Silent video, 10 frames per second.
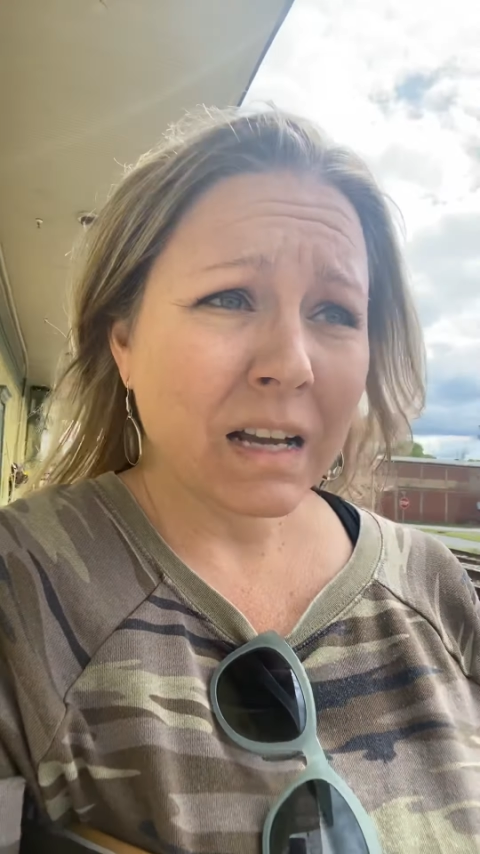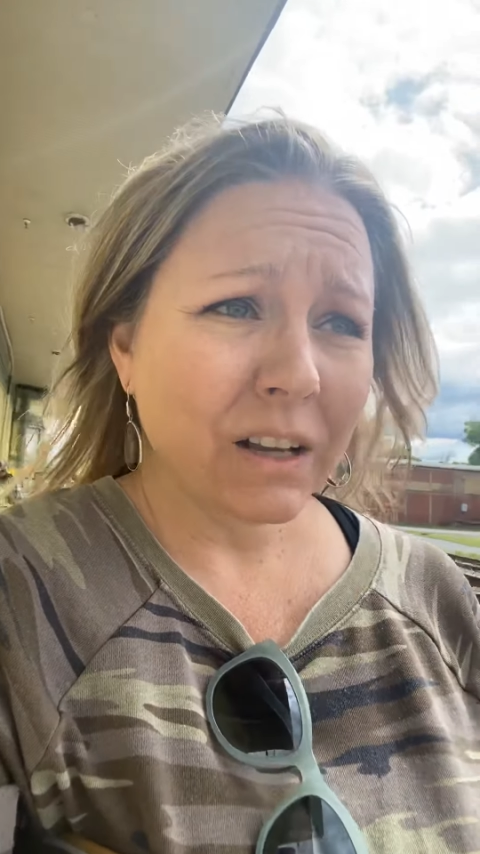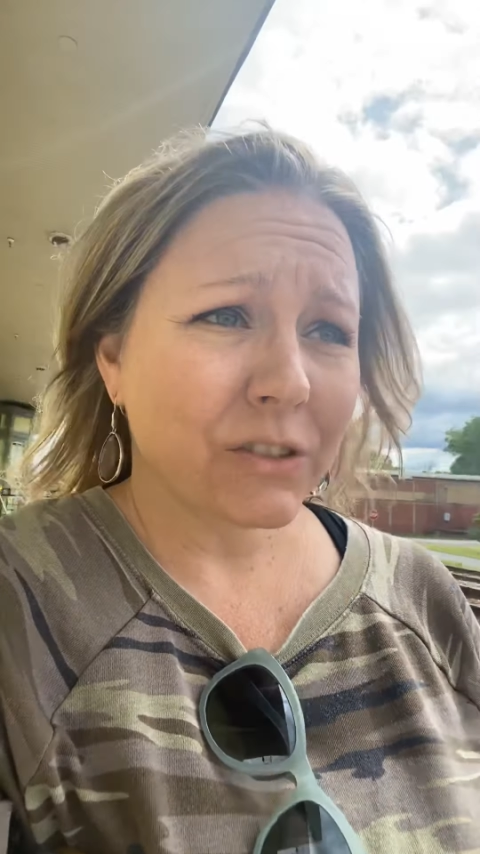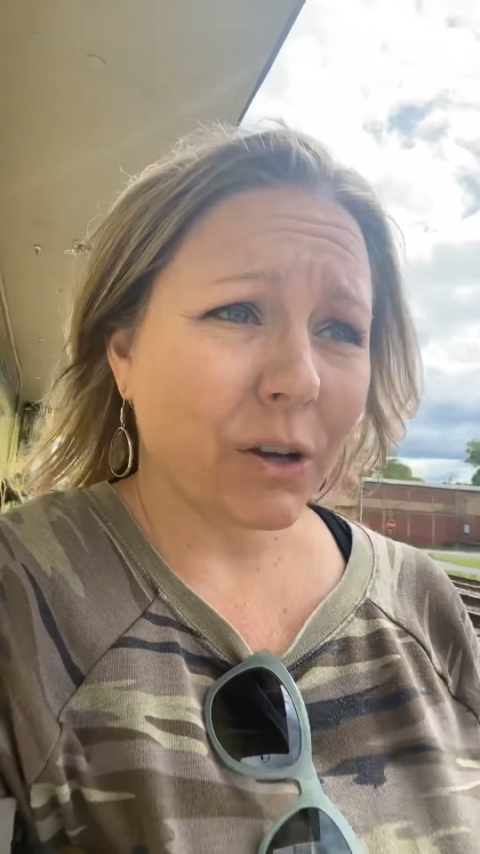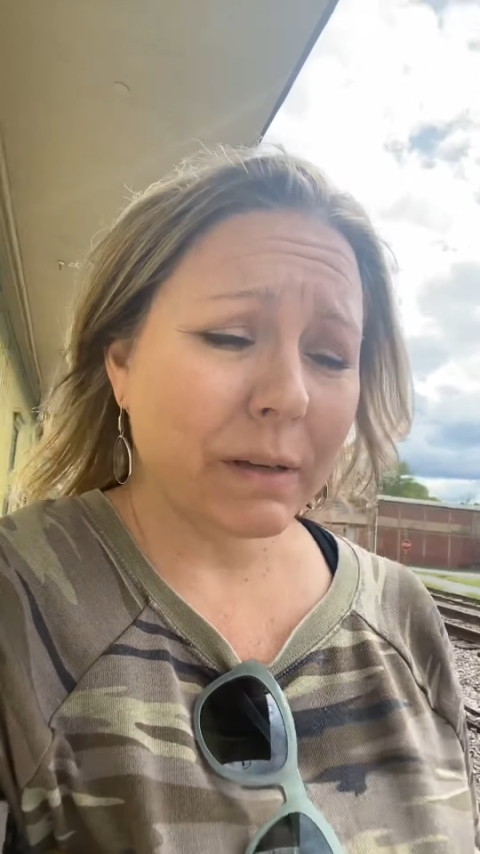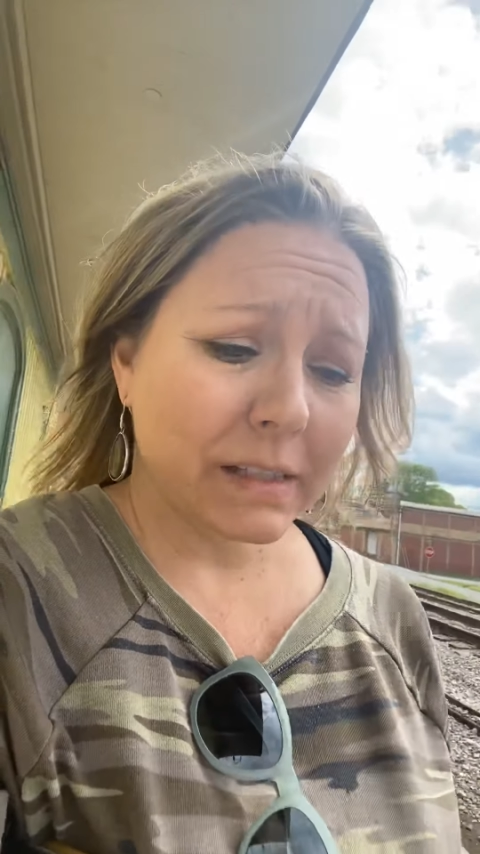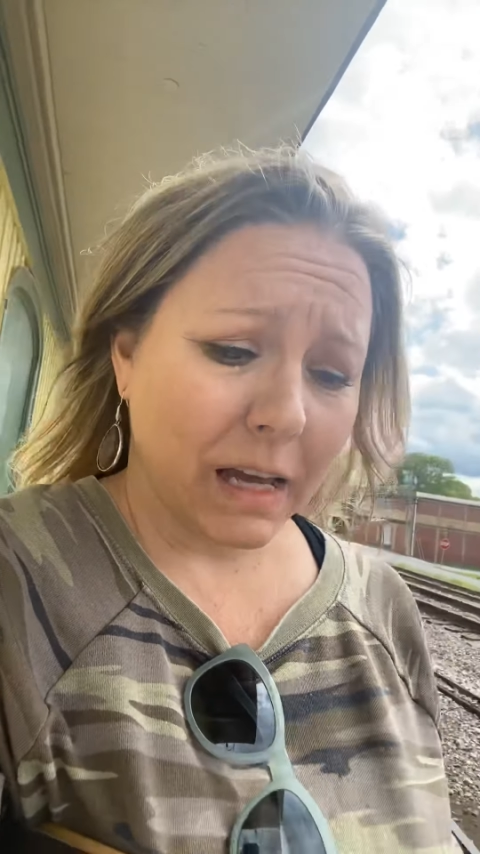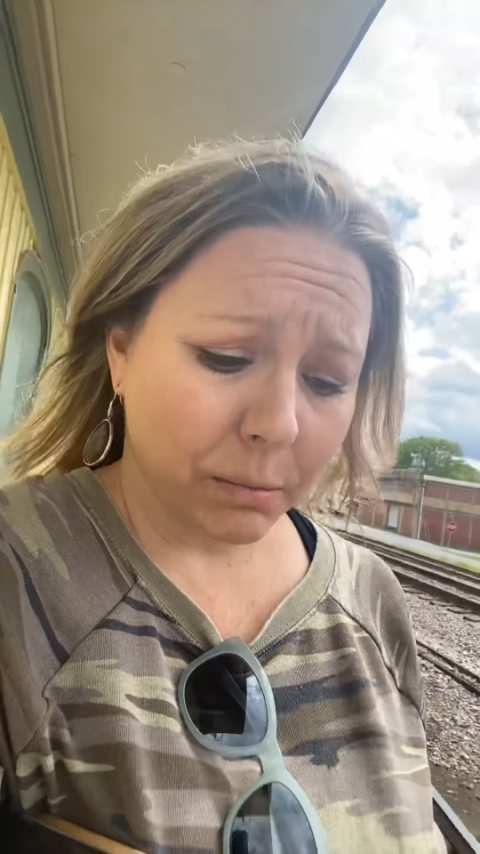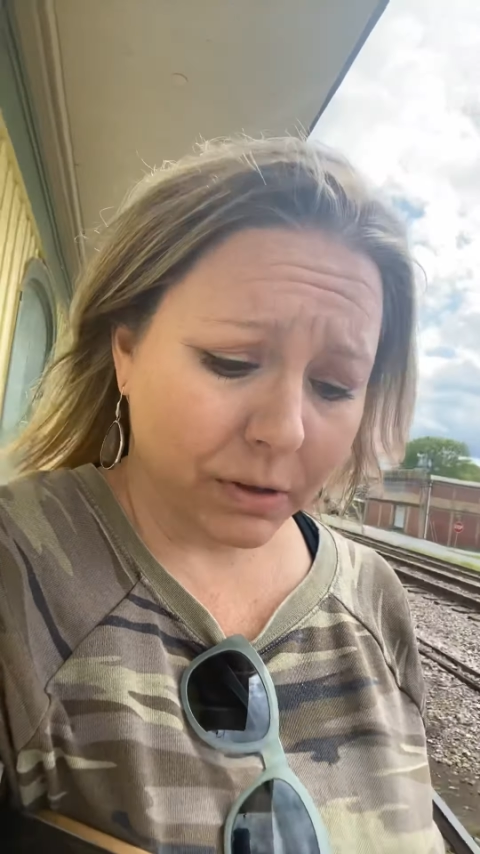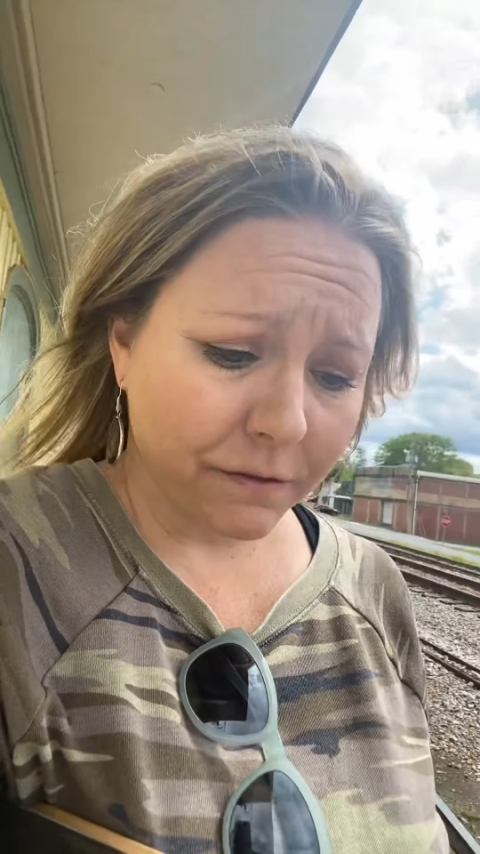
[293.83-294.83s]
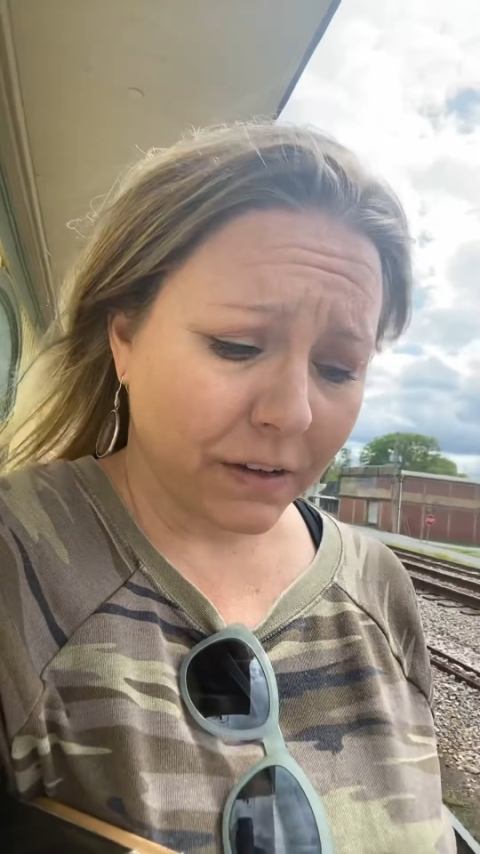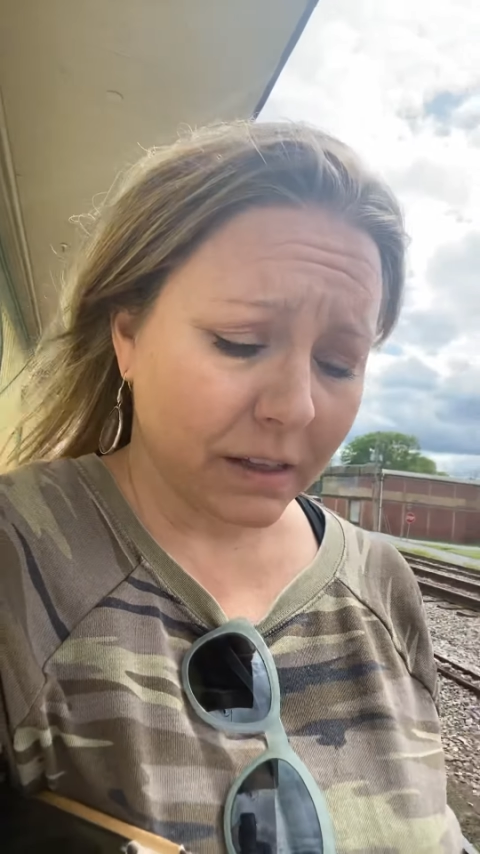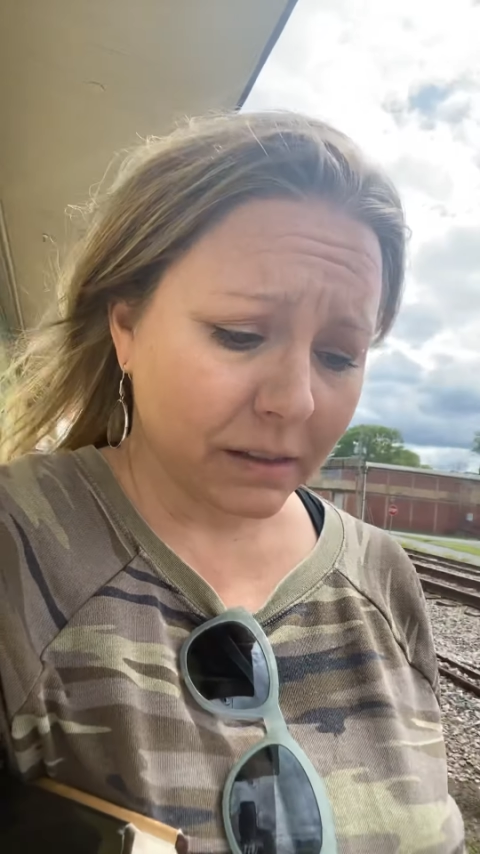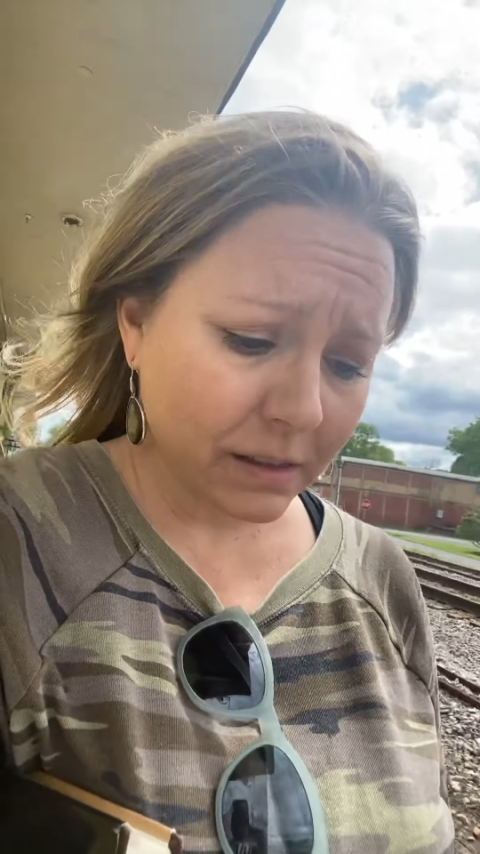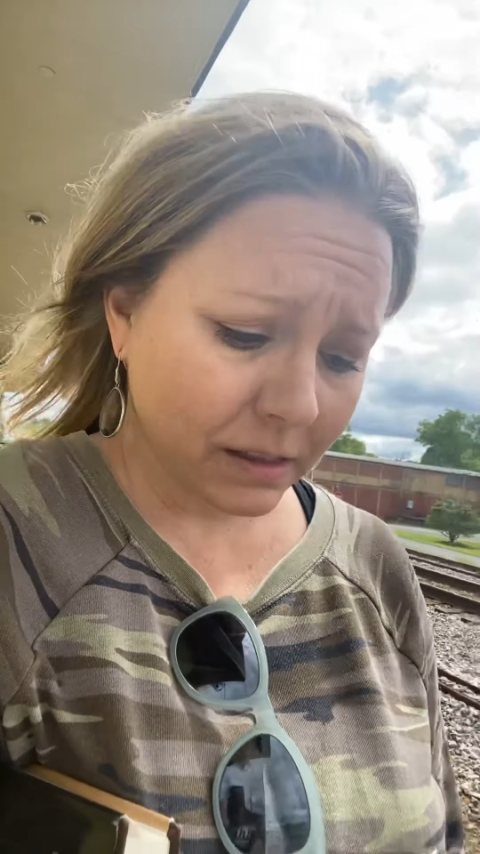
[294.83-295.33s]
So he's able to
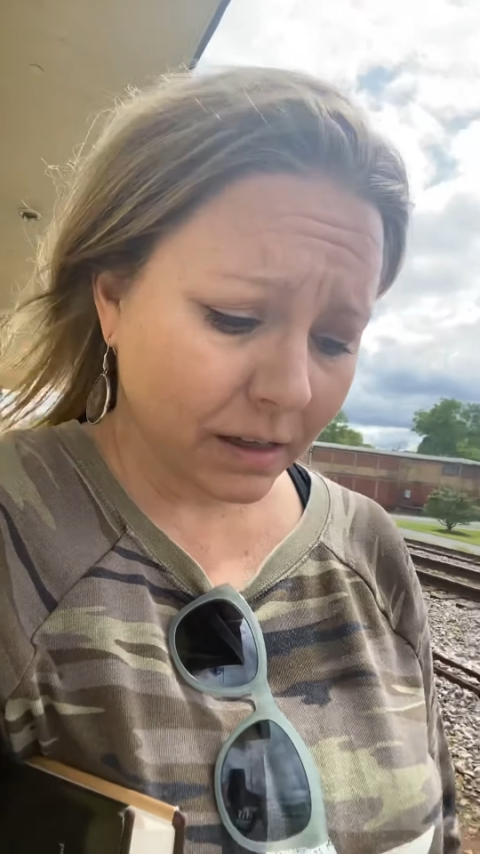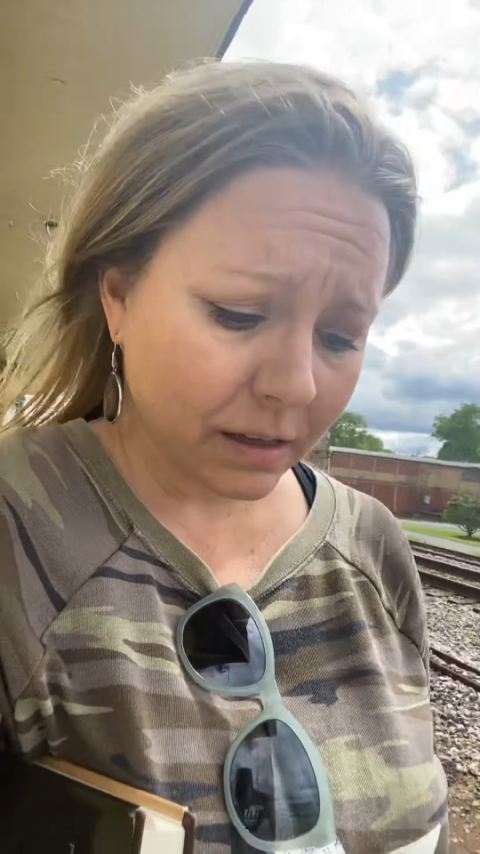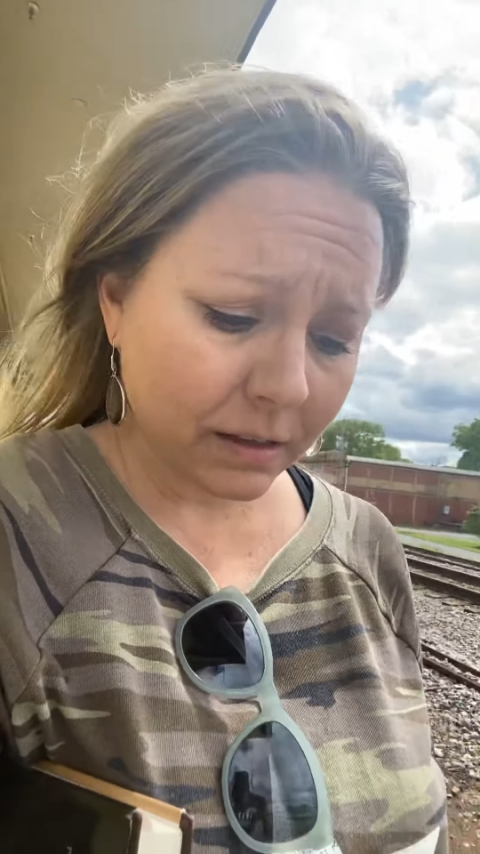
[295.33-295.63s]
convince